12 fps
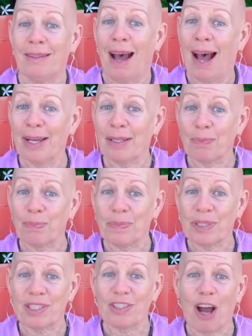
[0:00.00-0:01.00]
not
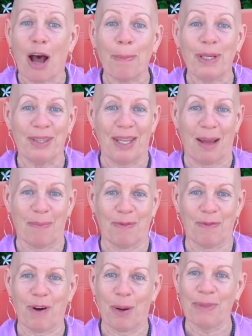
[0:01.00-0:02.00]
stopping them
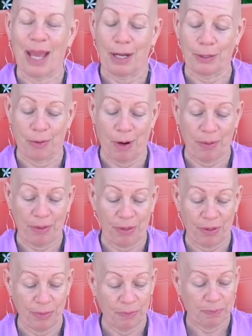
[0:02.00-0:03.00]
from that
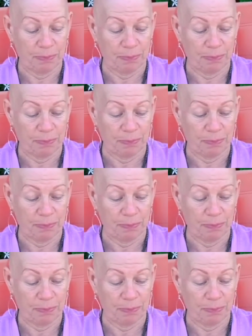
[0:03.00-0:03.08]
growth.